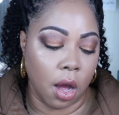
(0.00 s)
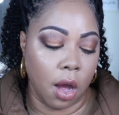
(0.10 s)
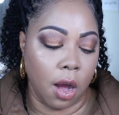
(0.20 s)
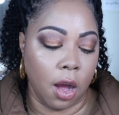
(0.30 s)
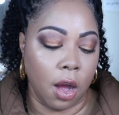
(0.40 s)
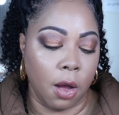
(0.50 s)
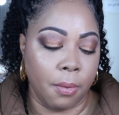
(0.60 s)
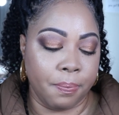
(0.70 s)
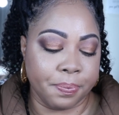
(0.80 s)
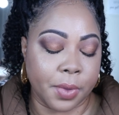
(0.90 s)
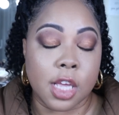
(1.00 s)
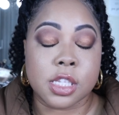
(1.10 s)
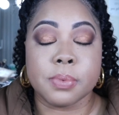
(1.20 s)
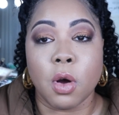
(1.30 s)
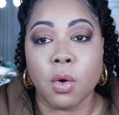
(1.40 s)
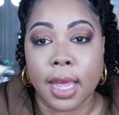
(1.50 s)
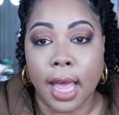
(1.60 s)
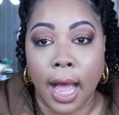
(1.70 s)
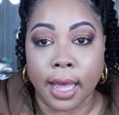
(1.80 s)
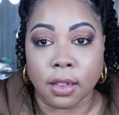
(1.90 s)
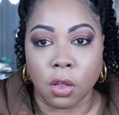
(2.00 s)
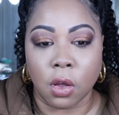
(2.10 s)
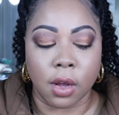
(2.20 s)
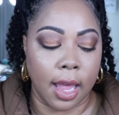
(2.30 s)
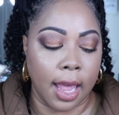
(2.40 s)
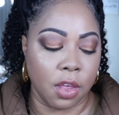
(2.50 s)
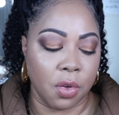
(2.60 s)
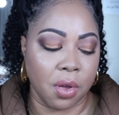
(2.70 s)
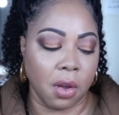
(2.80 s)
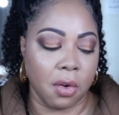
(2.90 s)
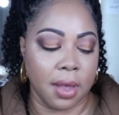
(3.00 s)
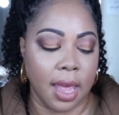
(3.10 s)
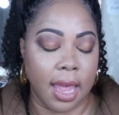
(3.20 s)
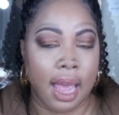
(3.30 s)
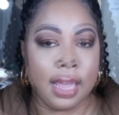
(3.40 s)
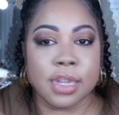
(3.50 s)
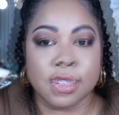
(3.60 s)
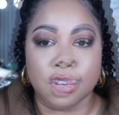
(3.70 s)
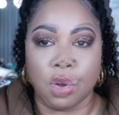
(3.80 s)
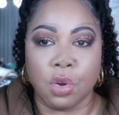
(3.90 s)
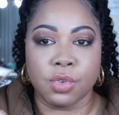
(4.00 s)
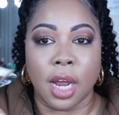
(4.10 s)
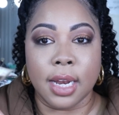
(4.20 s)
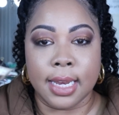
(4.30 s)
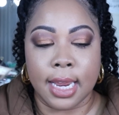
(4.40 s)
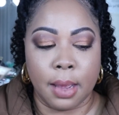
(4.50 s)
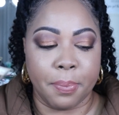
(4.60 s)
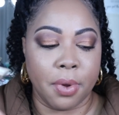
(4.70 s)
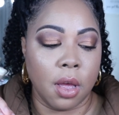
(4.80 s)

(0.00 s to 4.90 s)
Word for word: um, a smoky eye look, and you can create a tone deep